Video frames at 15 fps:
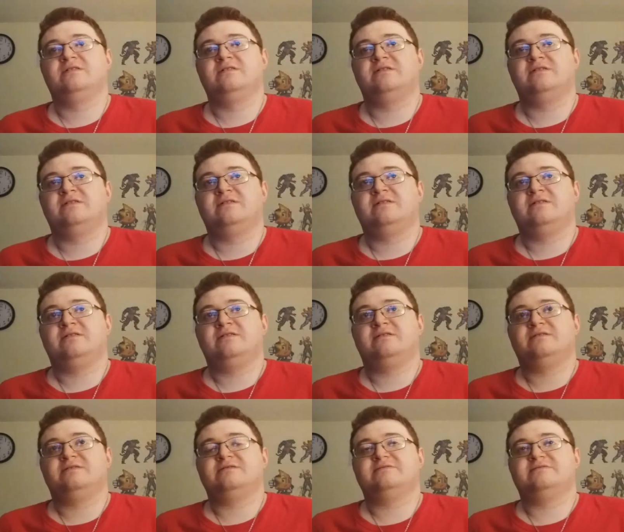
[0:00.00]

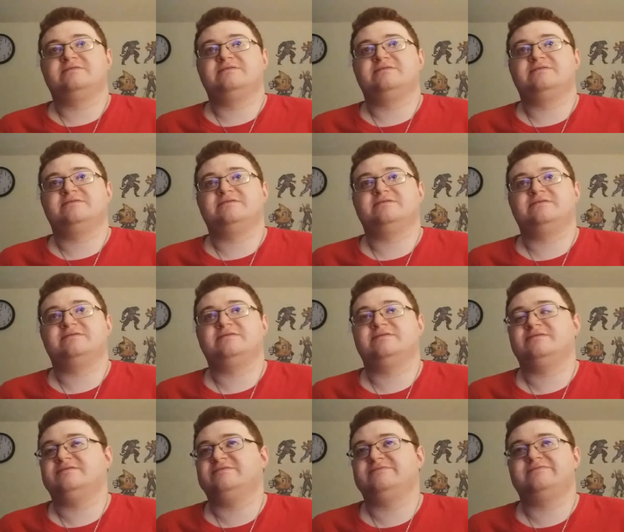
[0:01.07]

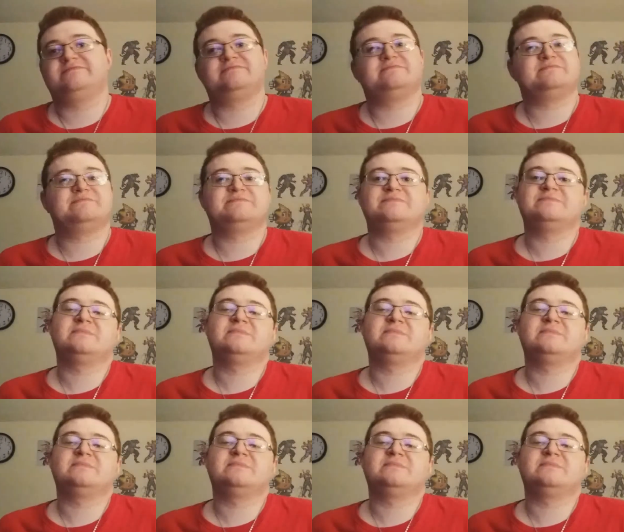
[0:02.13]
No one is speaking in this clip.